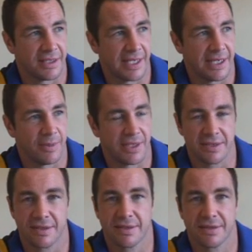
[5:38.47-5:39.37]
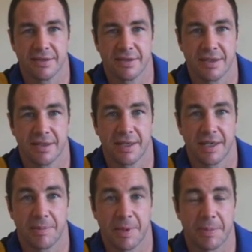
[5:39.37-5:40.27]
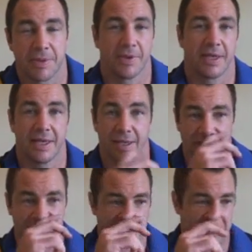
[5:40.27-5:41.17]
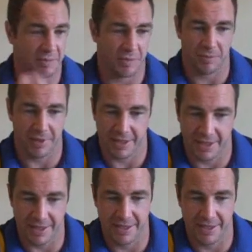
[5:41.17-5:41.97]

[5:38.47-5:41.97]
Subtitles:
the Kiwis and Papua New Guineans will be